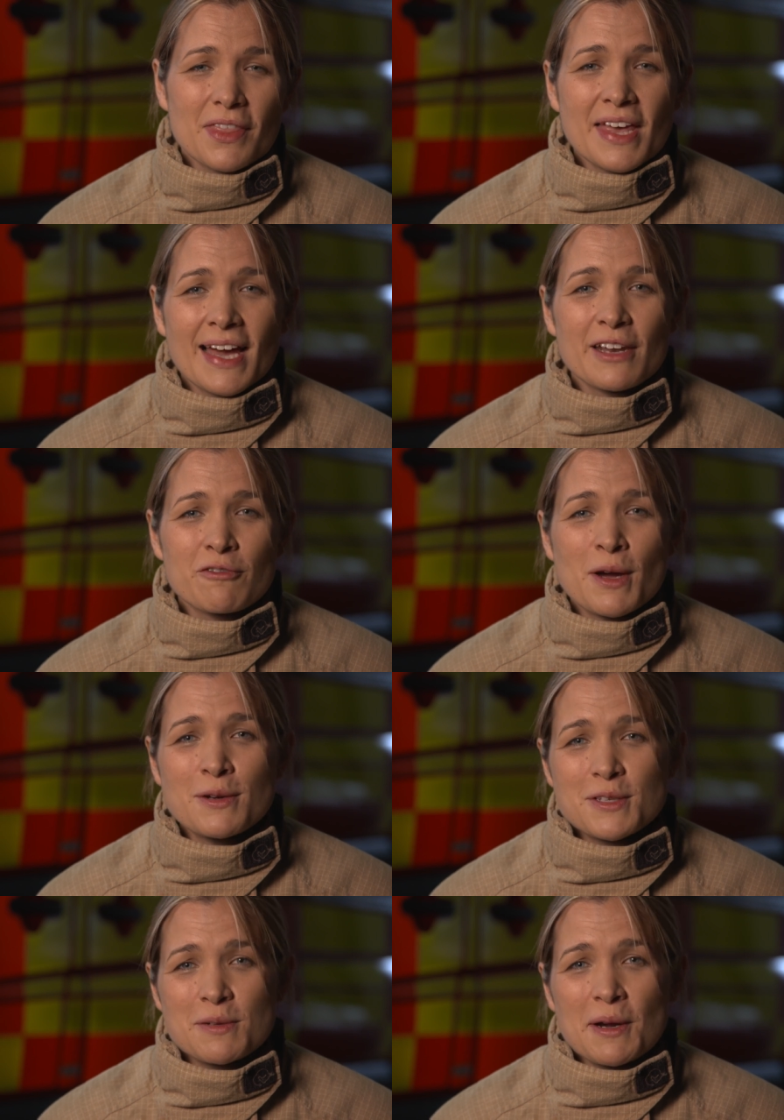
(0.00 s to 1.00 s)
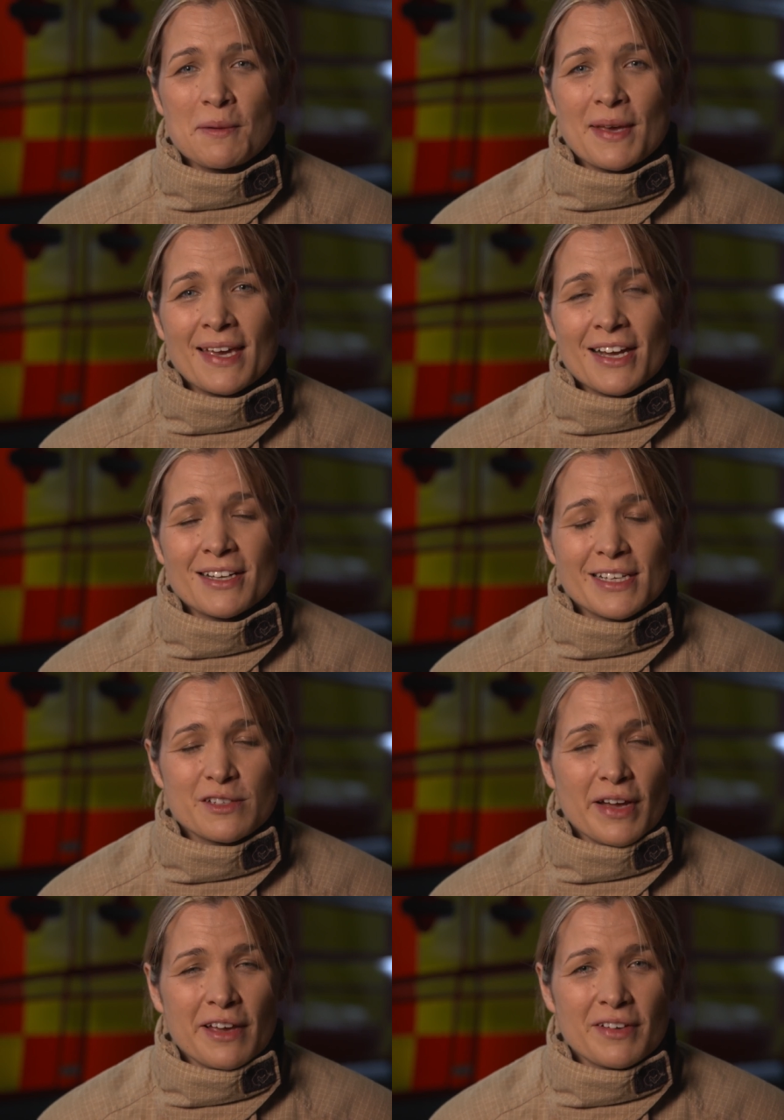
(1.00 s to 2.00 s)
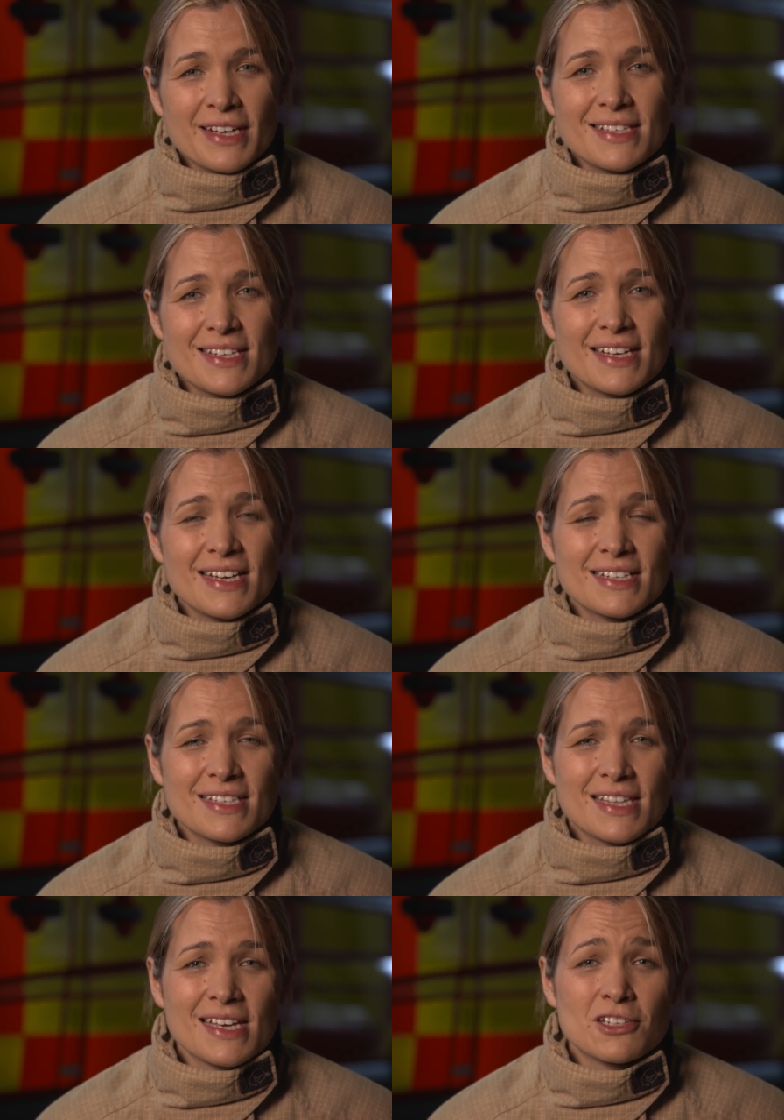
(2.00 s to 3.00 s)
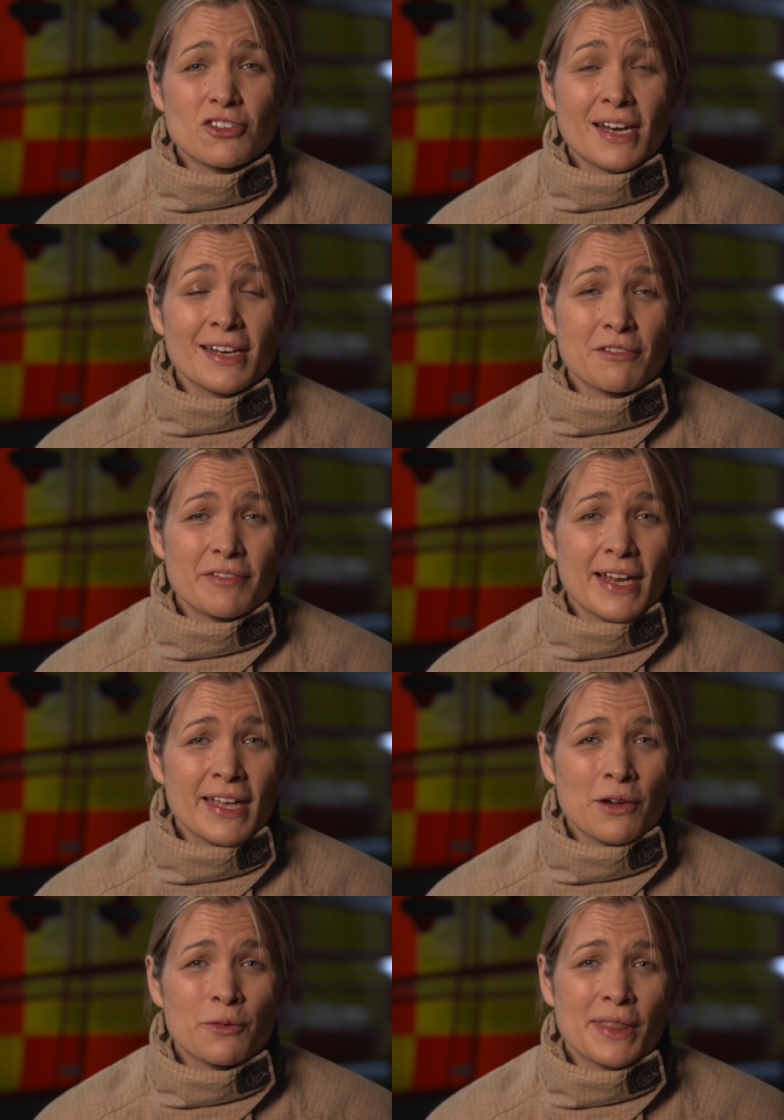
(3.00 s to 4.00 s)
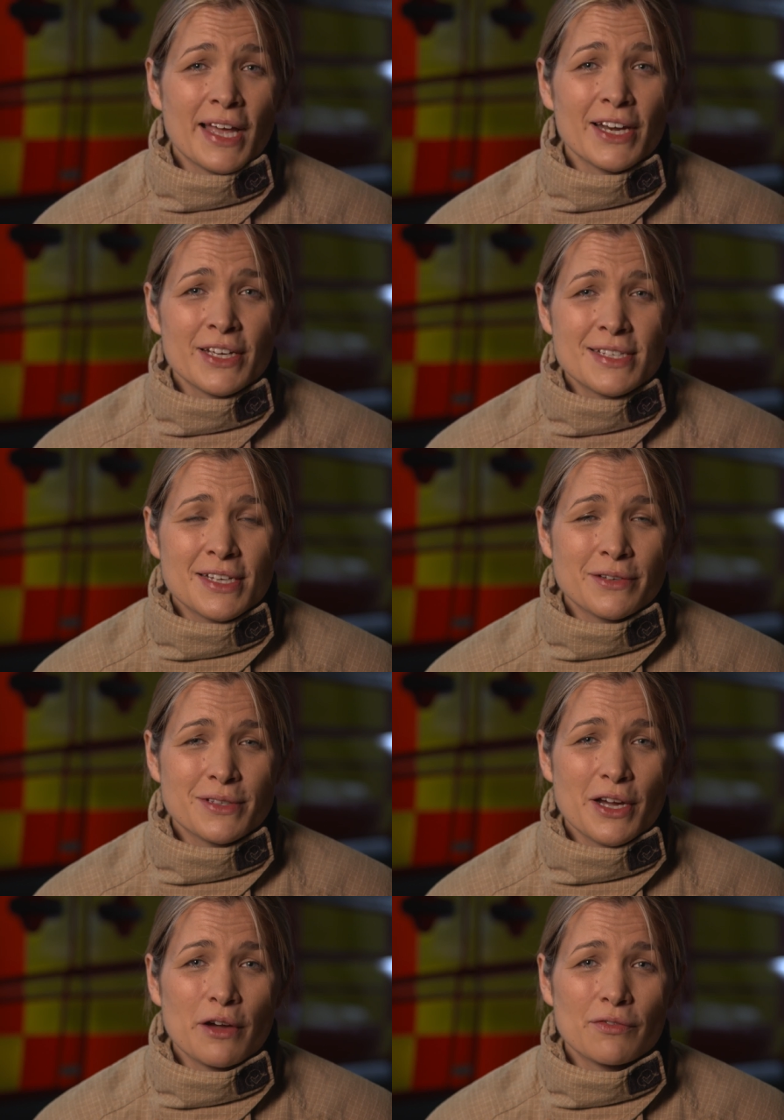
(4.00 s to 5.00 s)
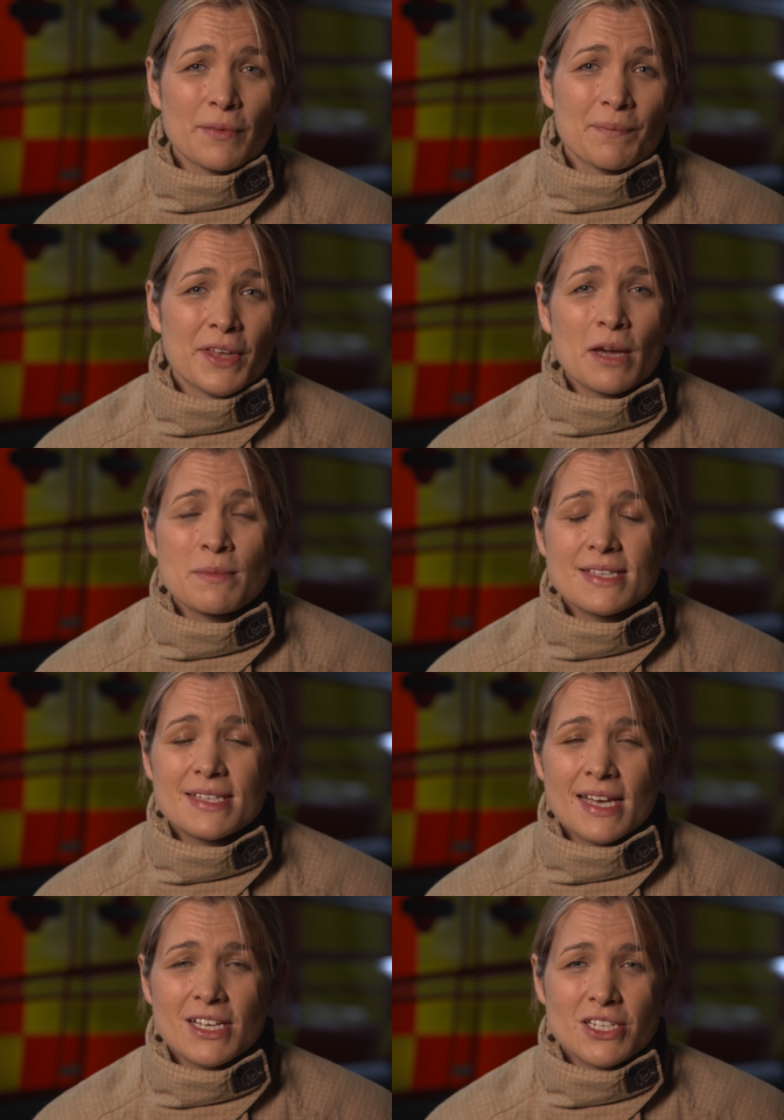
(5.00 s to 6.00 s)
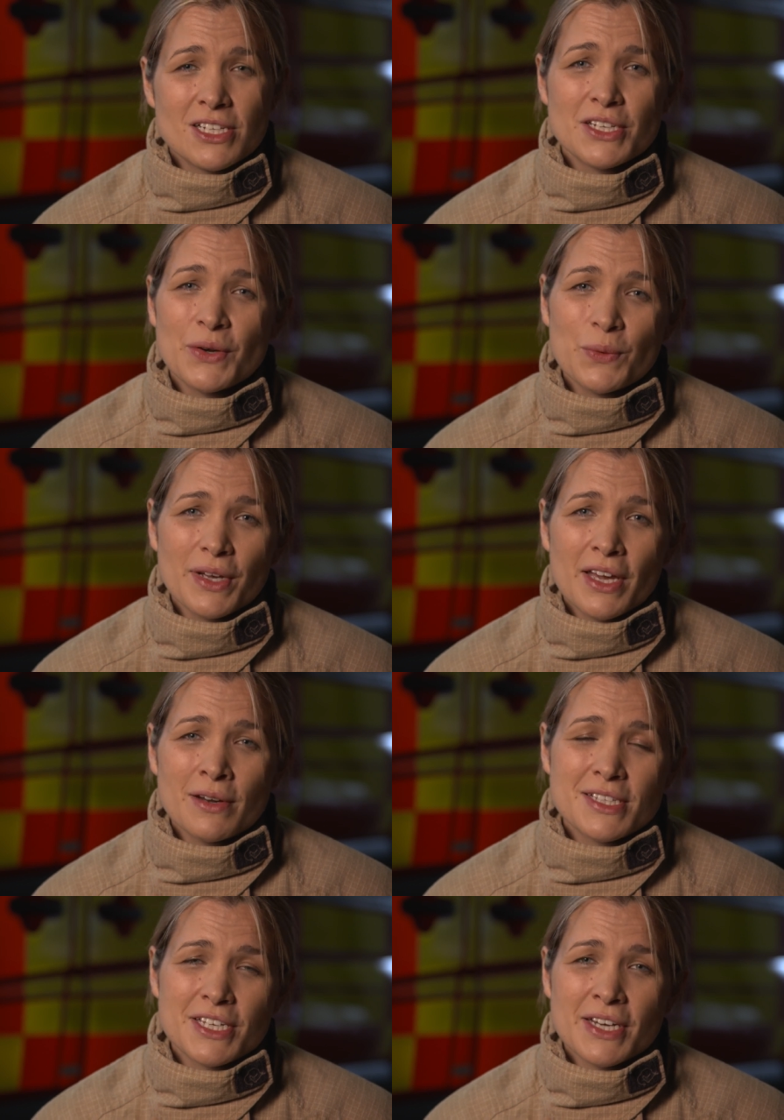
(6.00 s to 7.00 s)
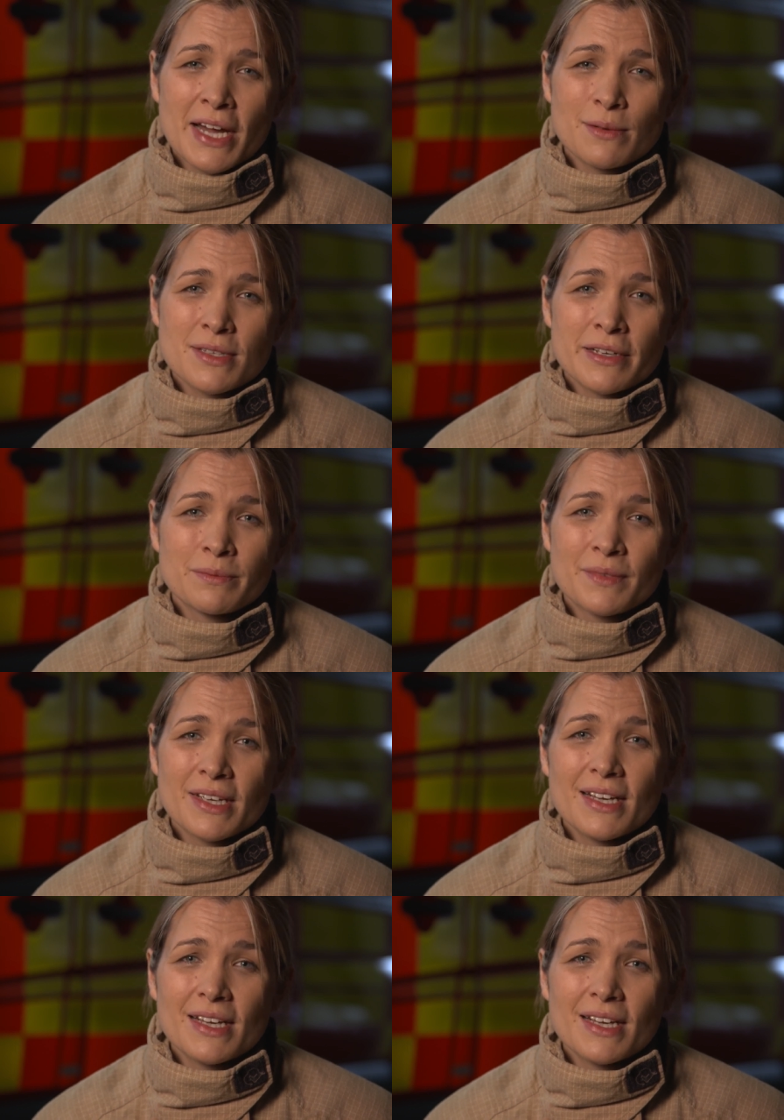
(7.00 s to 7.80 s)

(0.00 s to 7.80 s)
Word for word: thing I love most about being an RDS firefighter is the adrenaline feeling of when that alerter goes off. You come into the station, you don't know what you're going to turn out to.